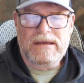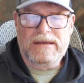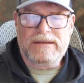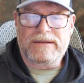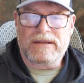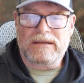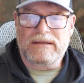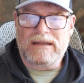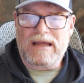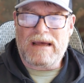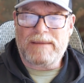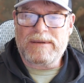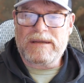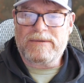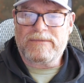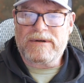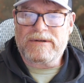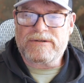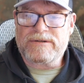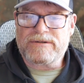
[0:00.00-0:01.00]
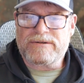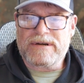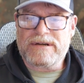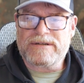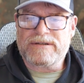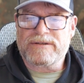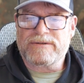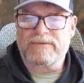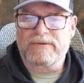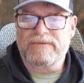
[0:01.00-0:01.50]
The lobbying
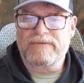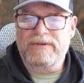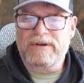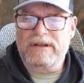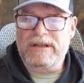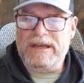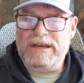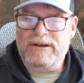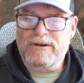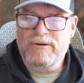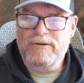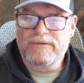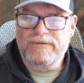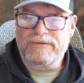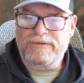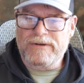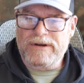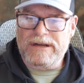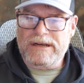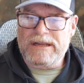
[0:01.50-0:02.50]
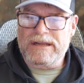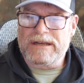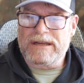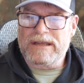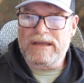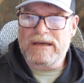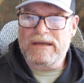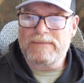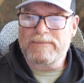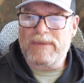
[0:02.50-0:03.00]
registrations reveal a new front in the
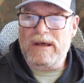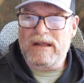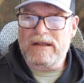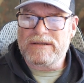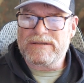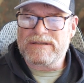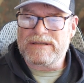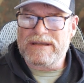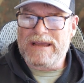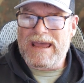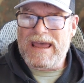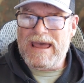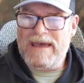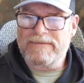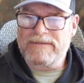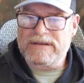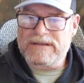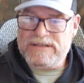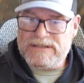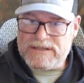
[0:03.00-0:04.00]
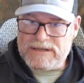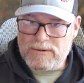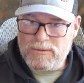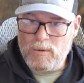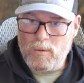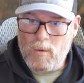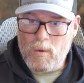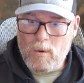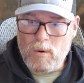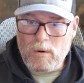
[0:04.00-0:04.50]
gun policy advocacy
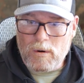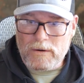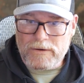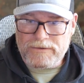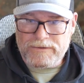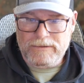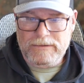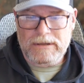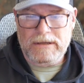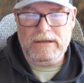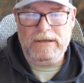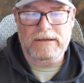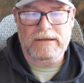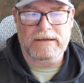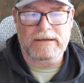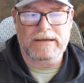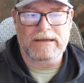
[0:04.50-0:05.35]
wars.